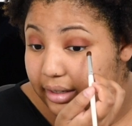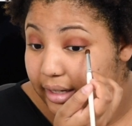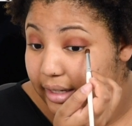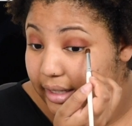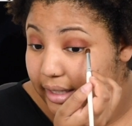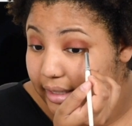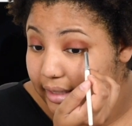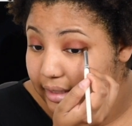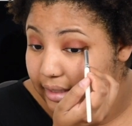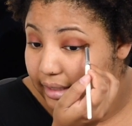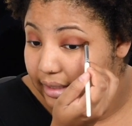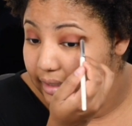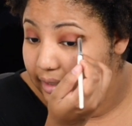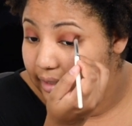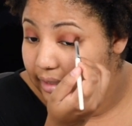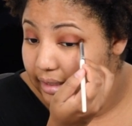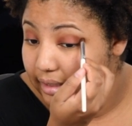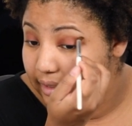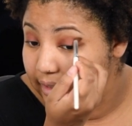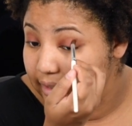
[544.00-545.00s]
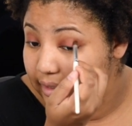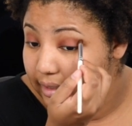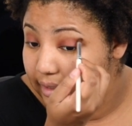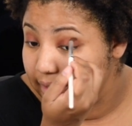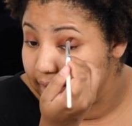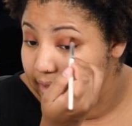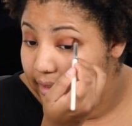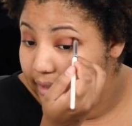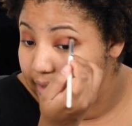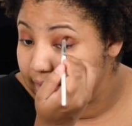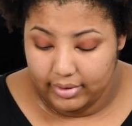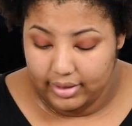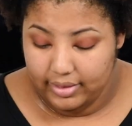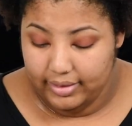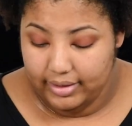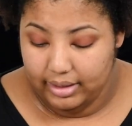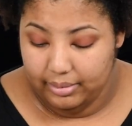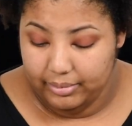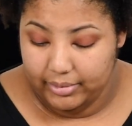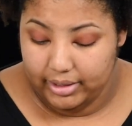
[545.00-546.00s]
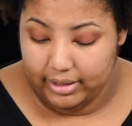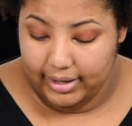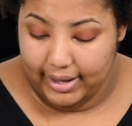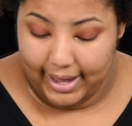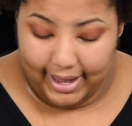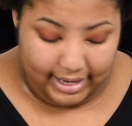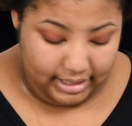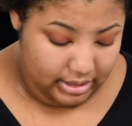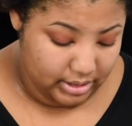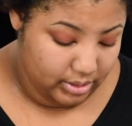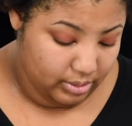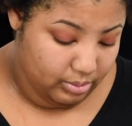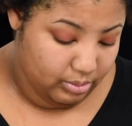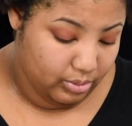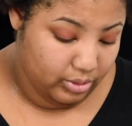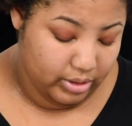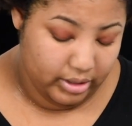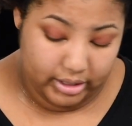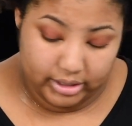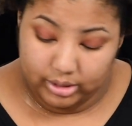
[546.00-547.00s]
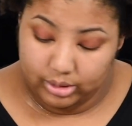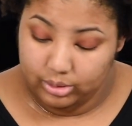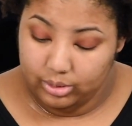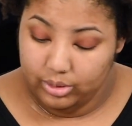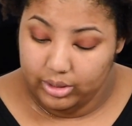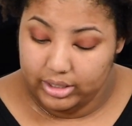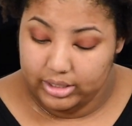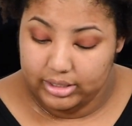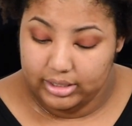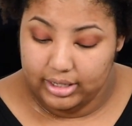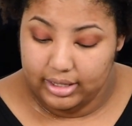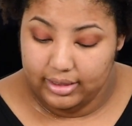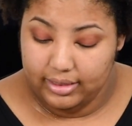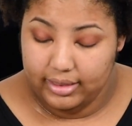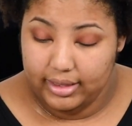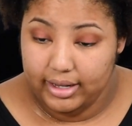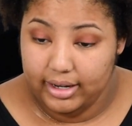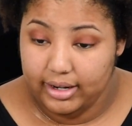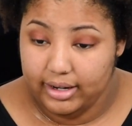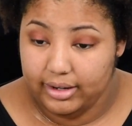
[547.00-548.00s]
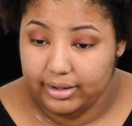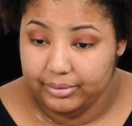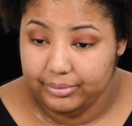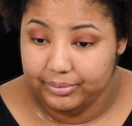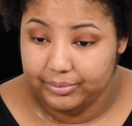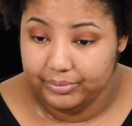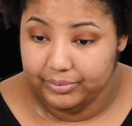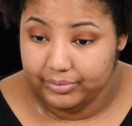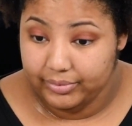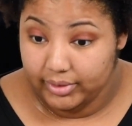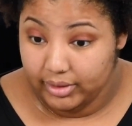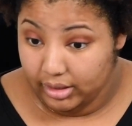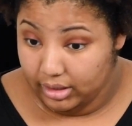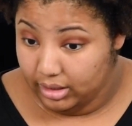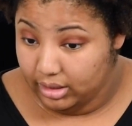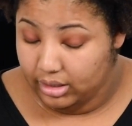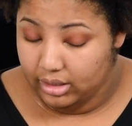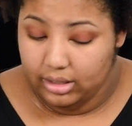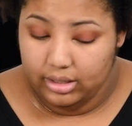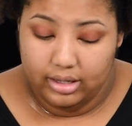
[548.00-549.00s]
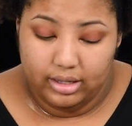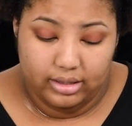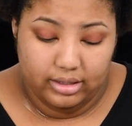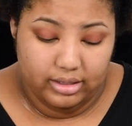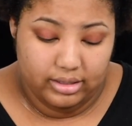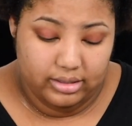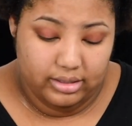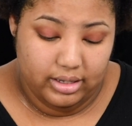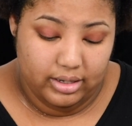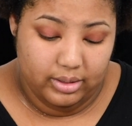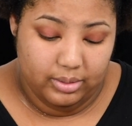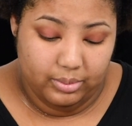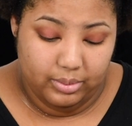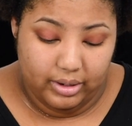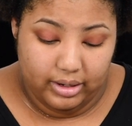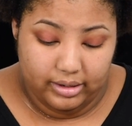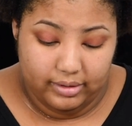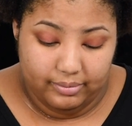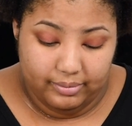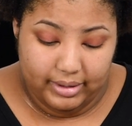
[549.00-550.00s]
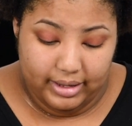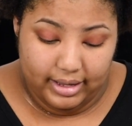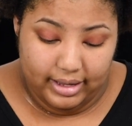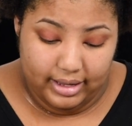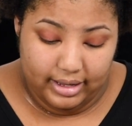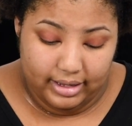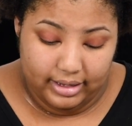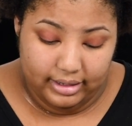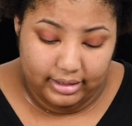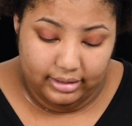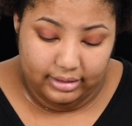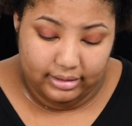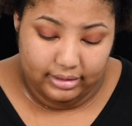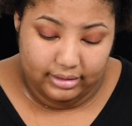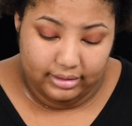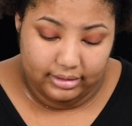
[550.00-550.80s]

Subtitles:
anything. And then I'm going to add some more Scorch in there in the center part of my eye.